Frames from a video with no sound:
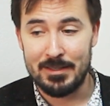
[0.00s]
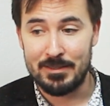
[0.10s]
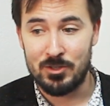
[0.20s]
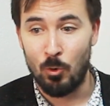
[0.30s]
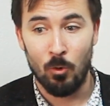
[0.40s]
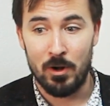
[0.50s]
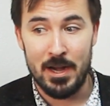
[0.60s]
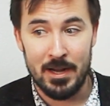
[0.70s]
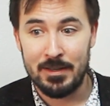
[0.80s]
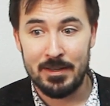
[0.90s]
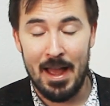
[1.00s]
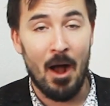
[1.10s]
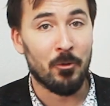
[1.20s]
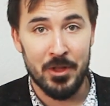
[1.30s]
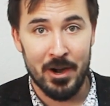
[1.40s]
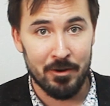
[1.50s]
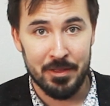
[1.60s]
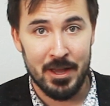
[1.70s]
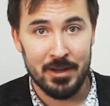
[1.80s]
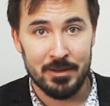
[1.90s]
story out there
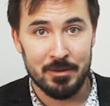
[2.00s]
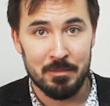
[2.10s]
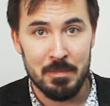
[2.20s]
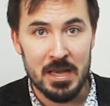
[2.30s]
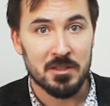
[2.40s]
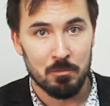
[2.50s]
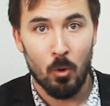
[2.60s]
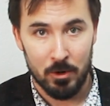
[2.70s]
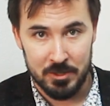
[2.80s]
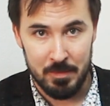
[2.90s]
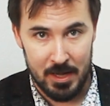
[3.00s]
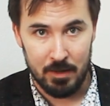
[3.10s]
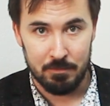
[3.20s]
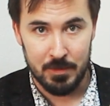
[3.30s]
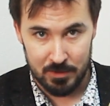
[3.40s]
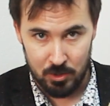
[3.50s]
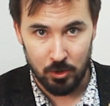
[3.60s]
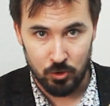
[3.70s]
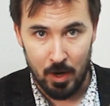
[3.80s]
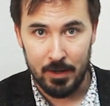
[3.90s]
that means more to me than
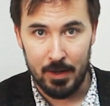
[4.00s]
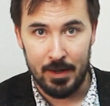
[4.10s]
Star Trek.